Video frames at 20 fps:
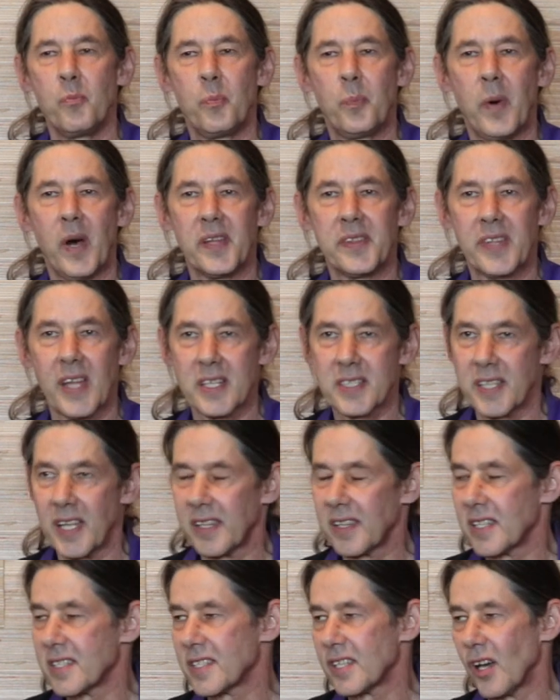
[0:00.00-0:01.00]
But that's
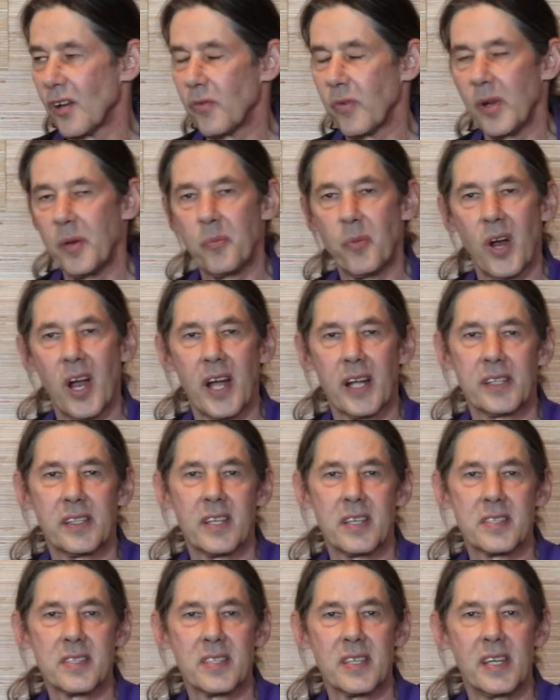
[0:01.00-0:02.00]
not the self we
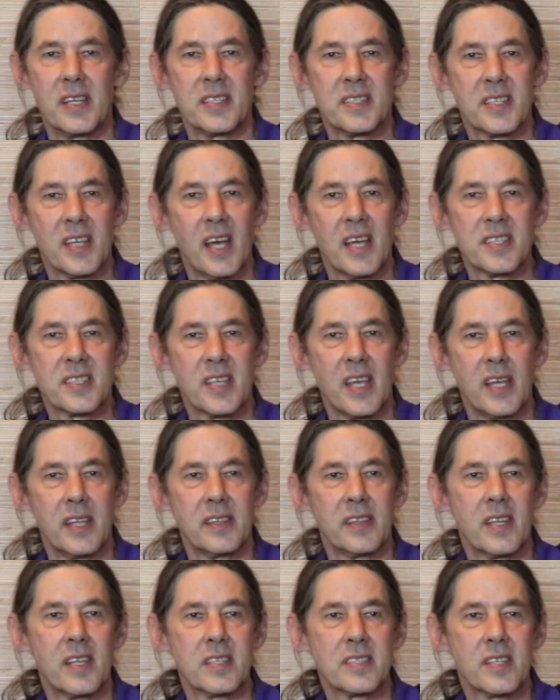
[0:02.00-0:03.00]
practice in
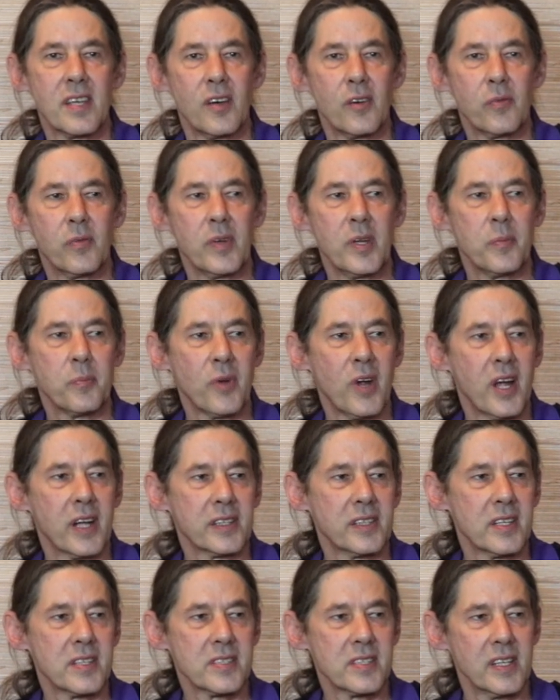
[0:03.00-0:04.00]
Zazen. The self we
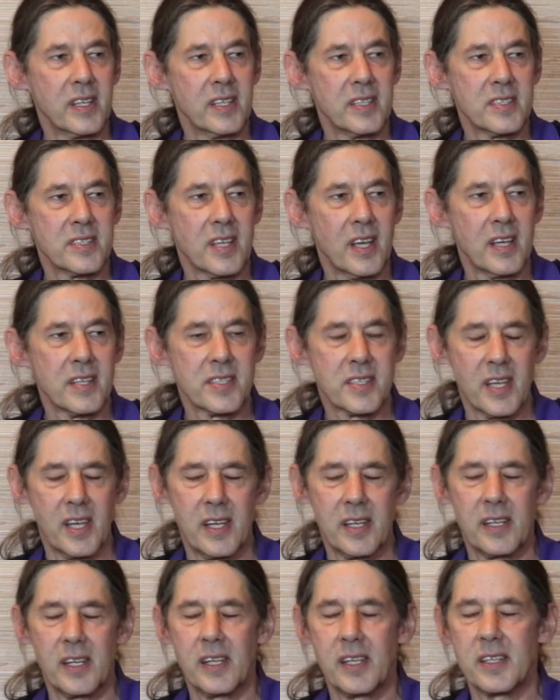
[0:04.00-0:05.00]
practice in
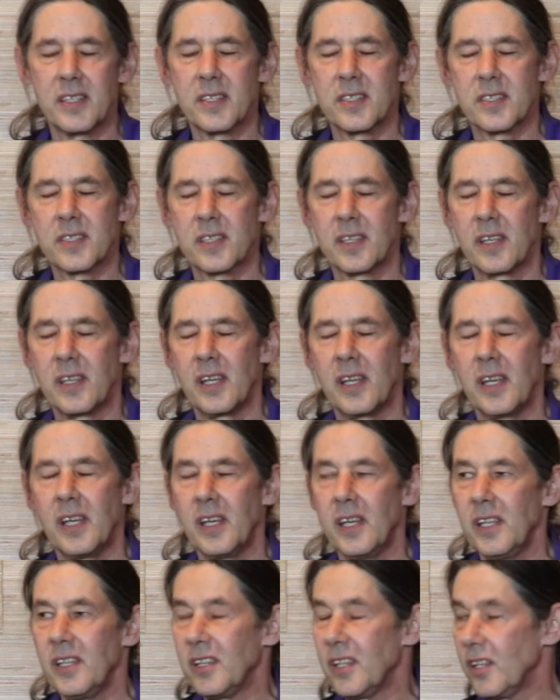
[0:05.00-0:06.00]
Zazen is
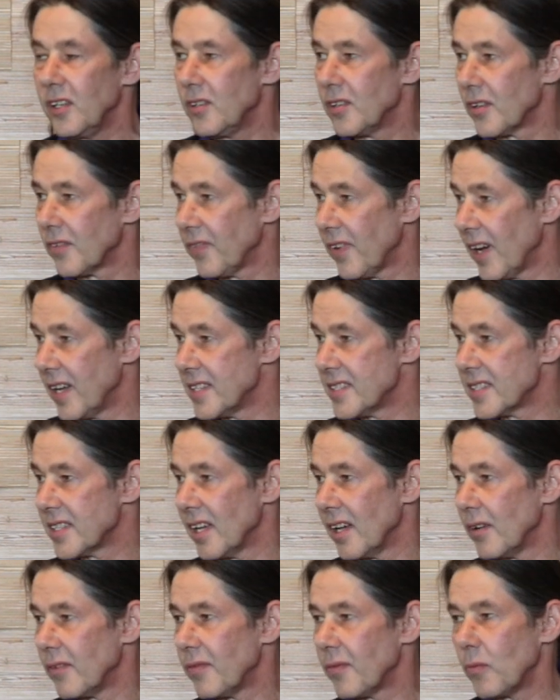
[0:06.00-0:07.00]
the unified
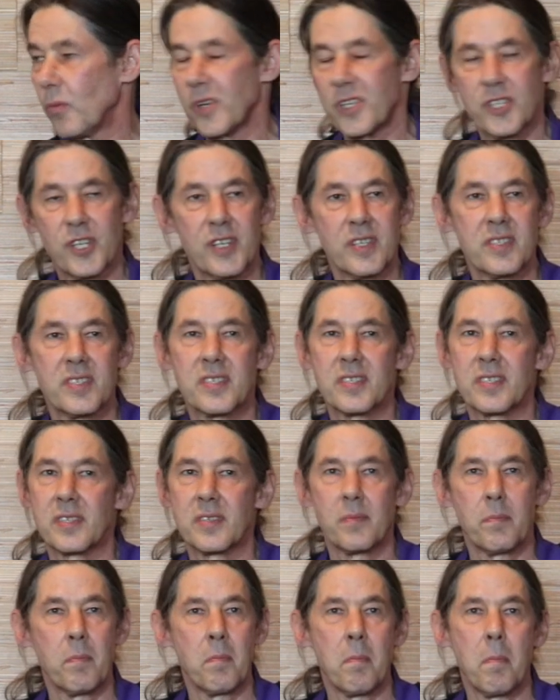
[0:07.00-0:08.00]
self, which is,
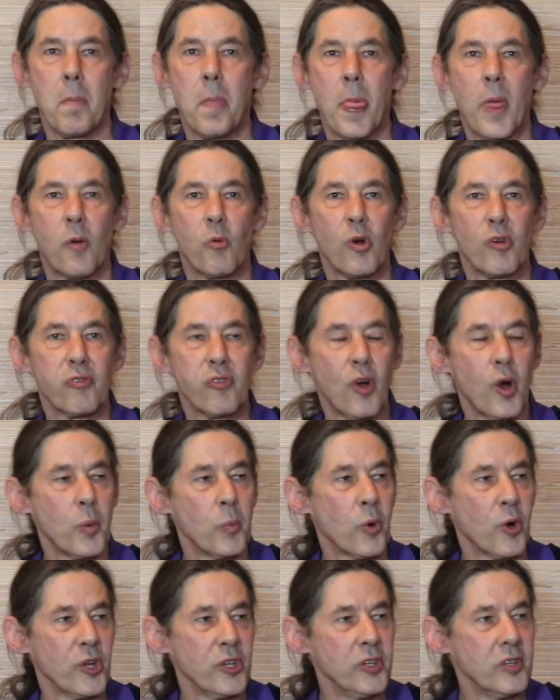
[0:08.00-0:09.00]
we're far
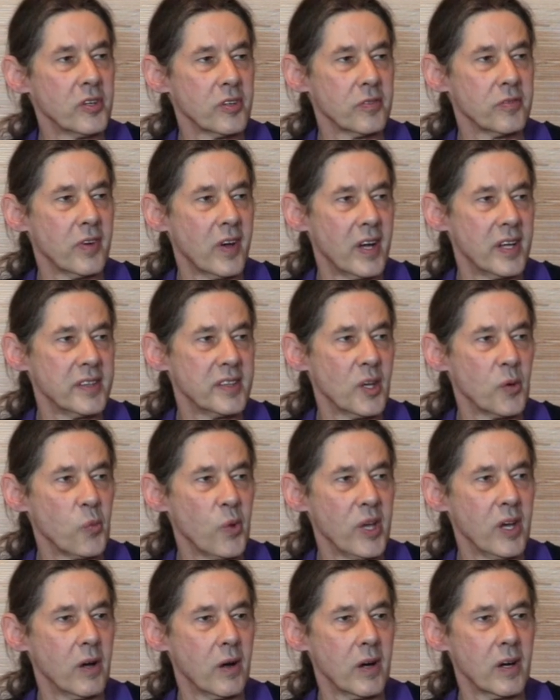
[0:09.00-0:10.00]
more unified than
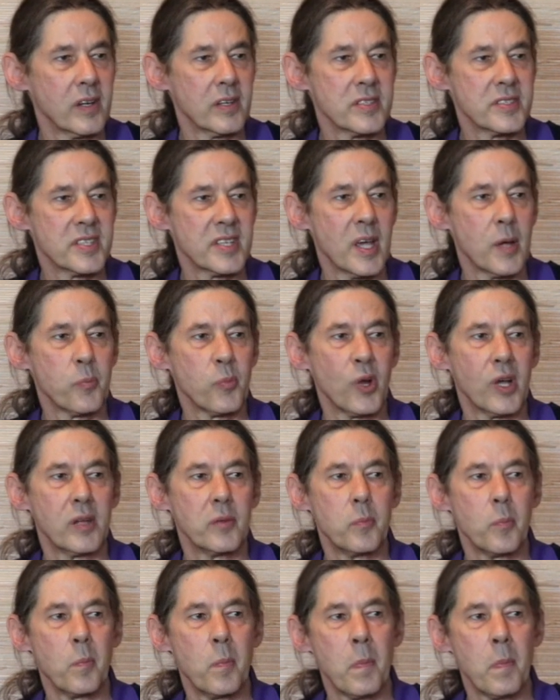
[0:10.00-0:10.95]
we are separate.